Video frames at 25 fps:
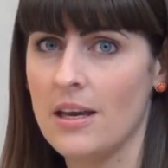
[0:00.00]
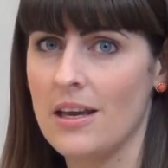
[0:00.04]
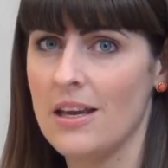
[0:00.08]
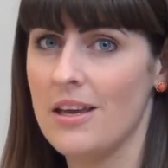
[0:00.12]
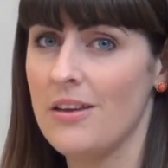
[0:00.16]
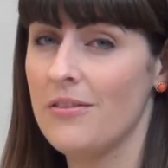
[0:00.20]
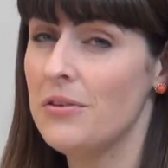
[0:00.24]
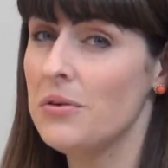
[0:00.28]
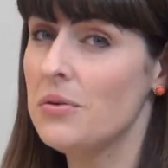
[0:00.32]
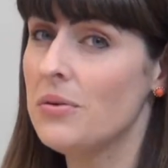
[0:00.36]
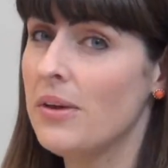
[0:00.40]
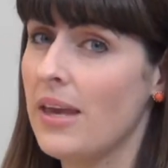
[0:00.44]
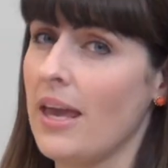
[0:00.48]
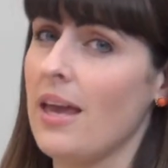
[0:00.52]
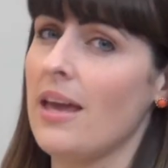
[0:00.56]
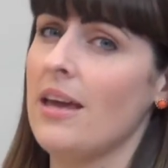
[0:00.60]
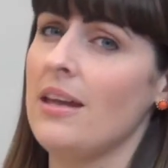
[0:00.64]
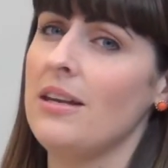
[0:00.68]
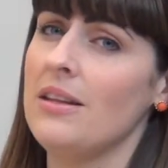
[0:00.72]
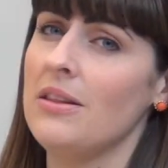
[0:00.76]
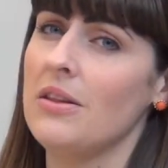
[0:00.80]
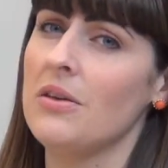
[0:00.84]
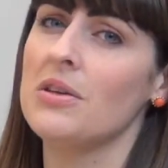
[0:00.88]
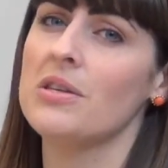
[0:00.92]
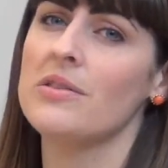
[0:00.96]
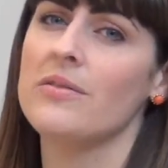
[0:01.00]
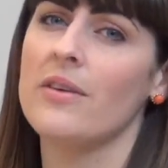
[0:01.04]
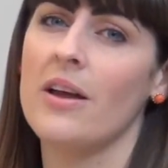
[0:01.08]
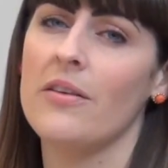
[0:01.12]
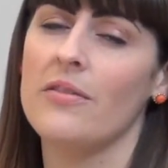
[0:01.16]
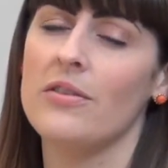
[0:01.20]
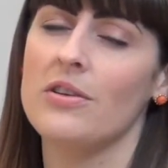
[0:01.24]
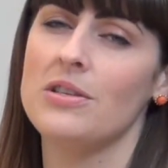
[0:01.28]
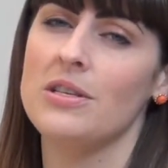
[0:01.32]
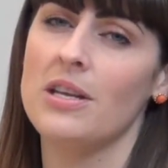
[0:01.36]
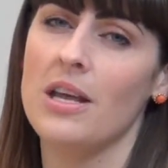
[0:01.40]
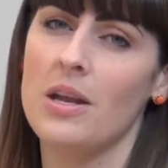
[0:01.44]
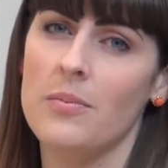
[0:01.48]
If you can, in those 5
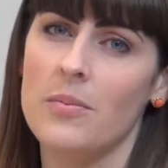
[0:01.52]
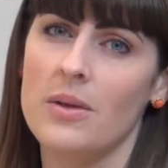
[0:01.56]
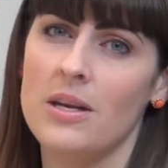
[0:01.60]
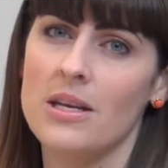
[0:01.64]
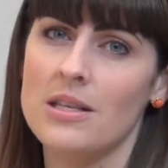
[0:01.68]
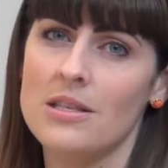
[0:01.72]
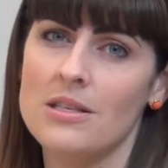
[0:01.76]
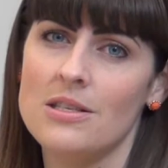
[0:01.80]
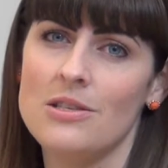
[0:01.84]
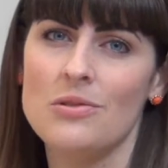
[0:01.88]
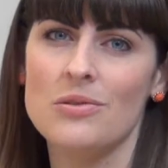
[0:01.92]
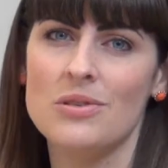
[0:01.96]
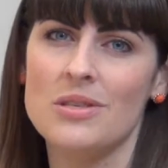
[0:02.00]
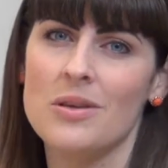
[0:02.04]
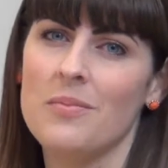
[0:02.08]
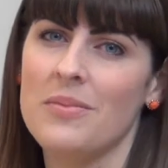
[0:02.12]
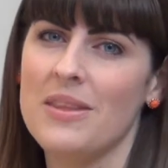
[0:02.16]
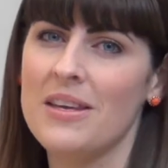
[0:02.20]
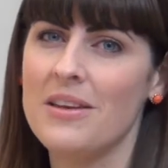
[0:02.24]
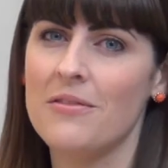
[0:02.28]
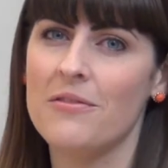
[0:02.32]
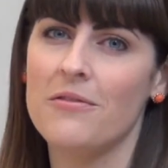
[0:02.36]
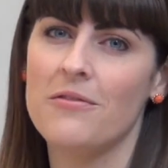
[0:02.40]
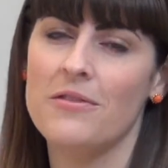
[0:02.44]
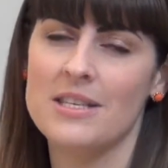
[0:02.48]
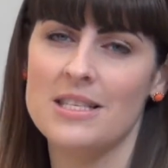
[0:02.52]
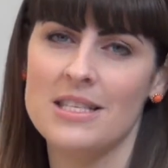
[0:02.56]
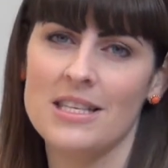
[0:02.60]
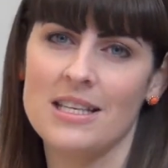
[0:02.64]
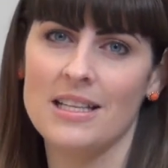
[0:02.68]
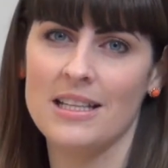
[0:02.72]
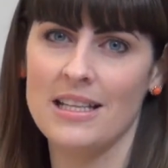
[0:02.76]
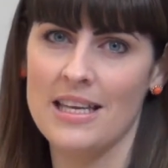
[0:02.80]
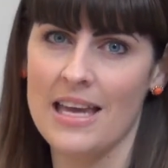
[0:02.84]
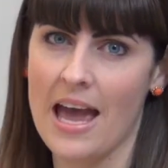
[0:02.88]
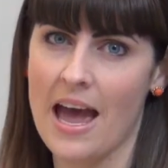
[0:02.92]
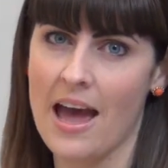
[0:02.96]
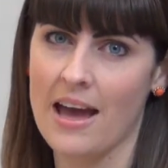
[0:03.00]
or 10 minutes, do something
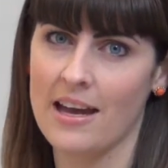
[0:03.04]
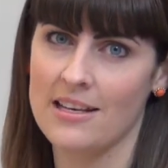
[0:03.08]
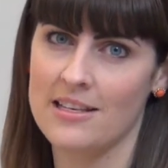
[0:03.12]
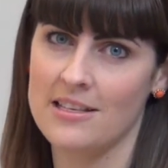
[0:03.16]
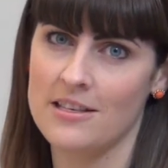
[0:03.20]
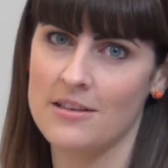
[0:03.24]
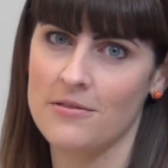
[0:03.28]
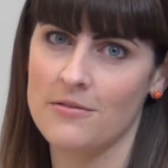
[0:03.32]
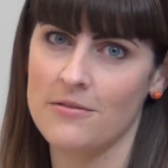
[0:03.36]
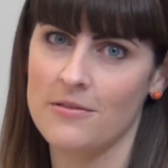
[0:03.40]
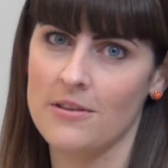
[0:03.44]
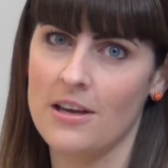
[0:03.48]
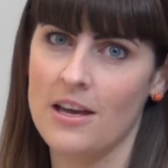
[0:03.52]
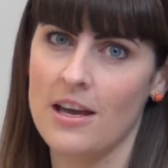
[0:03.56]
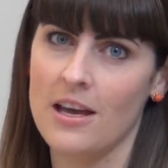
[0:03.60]
physically active.